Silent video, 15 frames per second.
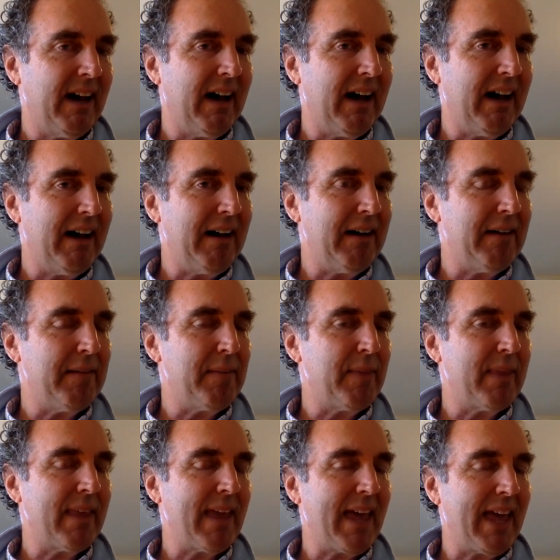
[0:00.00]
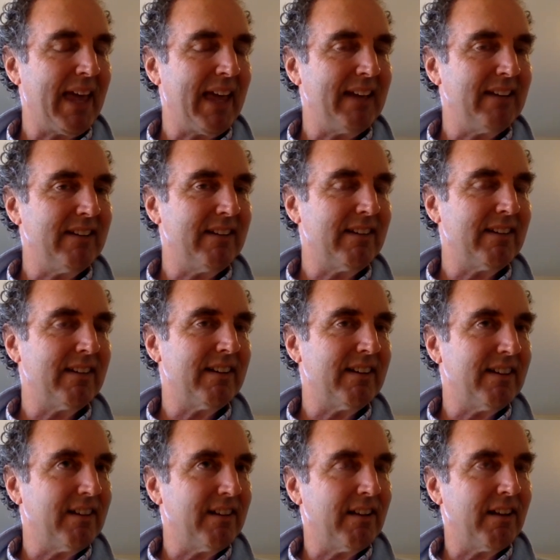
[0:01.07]
Uh, and
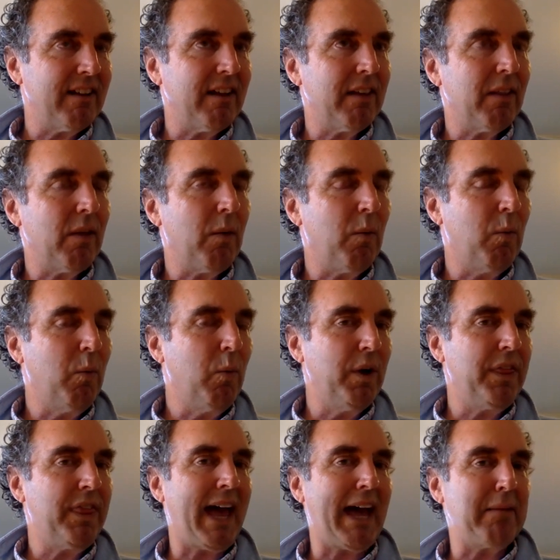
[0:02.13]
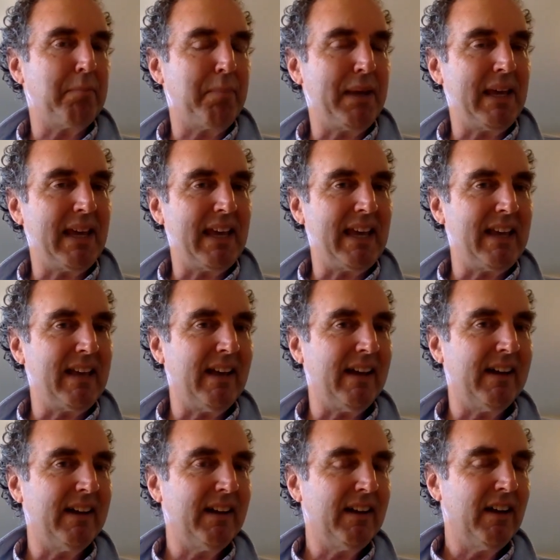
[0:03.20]
would that be
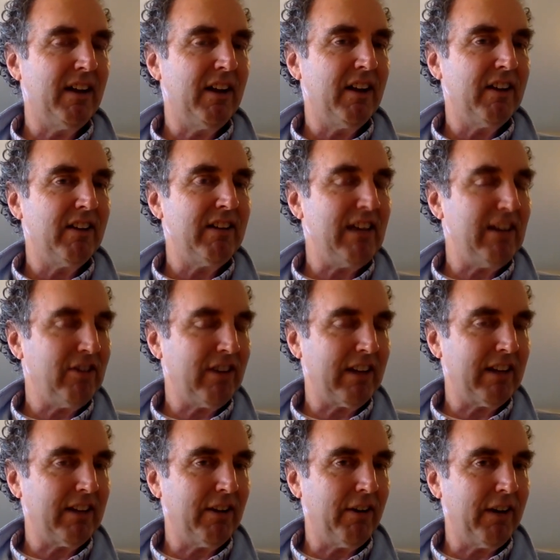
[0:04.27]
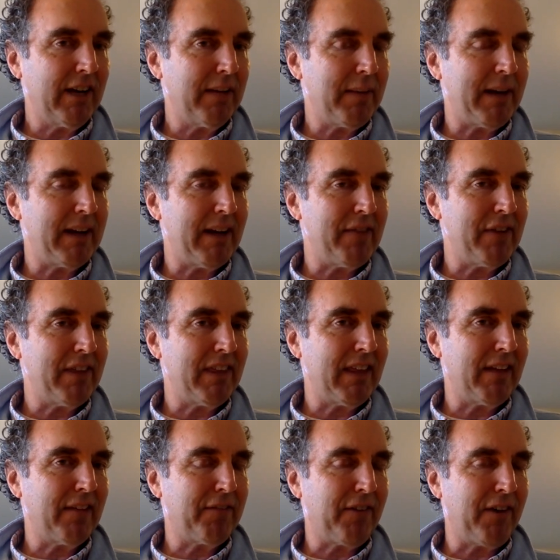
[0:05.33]
teaching and learning about
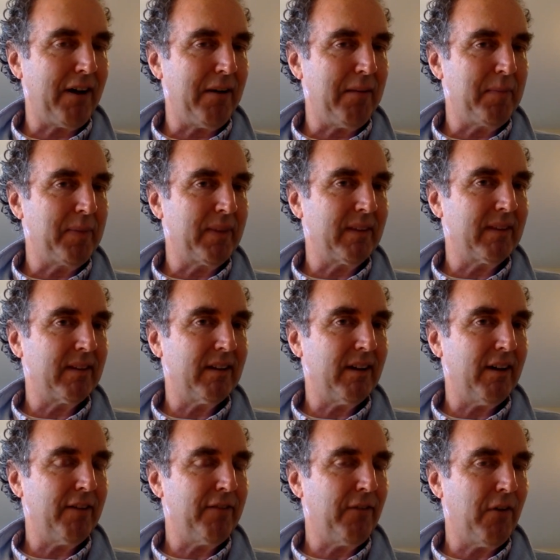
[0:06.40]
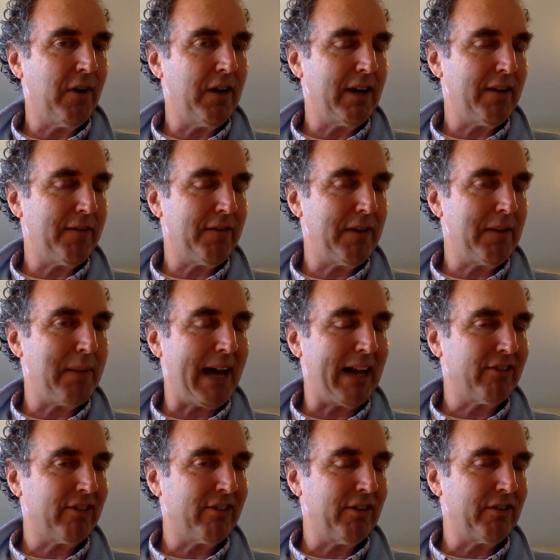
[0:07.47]
everything from a four-year free
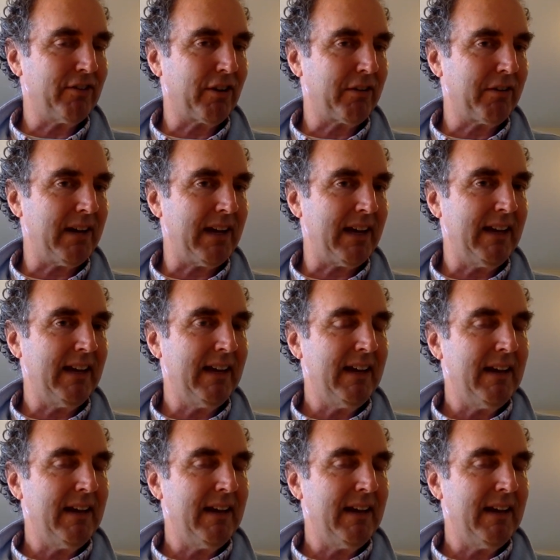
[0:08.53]
bachelor's degree